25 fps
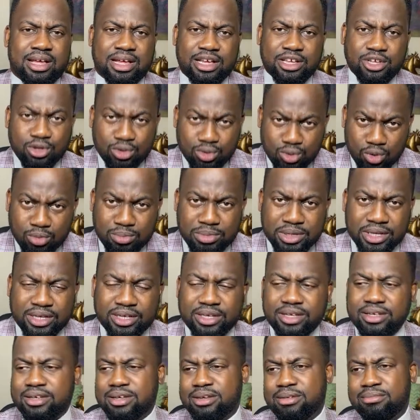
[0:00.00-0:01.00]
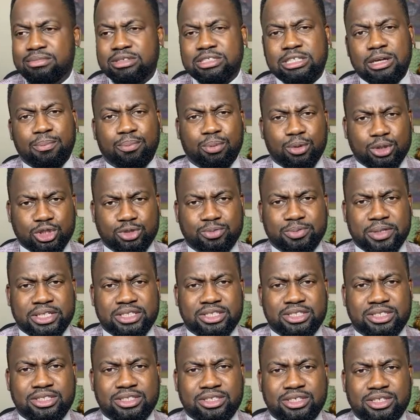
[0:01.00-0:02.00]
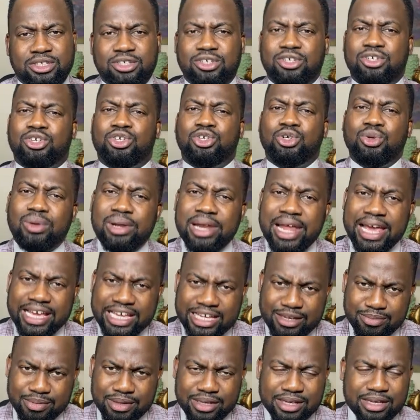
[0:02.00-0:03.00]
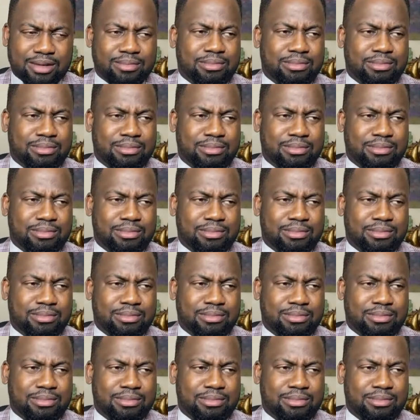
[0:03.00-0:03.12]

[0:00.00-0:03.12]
you know me. Mr. Prospect, you like me.